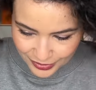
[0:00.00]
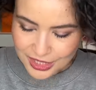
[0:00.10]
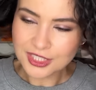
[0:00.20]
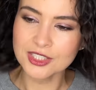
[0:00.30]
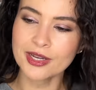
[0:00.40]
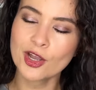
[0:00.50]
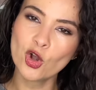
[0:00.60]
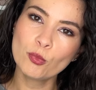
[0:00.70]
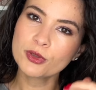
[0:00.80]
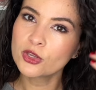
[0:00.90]
So I
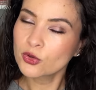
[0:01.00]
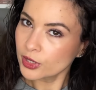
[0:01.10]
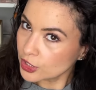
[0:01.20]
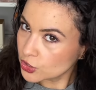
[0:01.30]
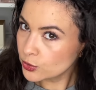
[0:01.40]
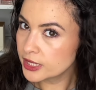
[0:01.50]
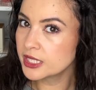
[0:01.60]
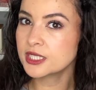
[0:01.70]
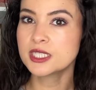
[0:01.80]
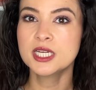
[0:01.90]
hope you enjoyed
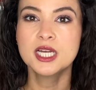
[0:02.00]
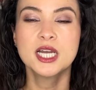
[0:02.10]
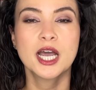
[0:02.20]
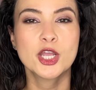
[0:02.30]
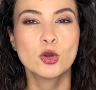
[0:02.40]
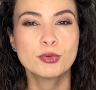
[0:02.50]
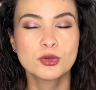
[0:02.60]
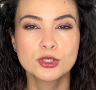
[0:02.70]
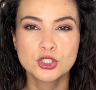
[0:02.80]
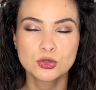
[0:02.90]
it. I hope
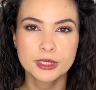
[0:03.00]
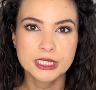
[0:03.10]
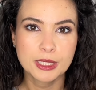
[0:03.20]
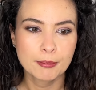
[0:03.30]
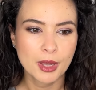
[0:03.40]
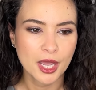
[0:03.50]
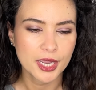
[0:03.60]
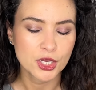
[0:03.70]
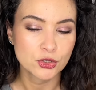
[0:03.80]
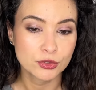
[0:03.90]
you enjoyed my
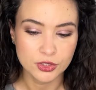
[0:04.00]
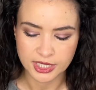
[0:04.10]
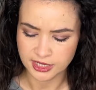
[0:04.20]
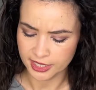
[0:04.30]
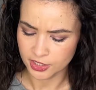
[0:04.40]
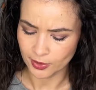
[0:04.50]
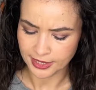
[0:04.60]
new goodies. I know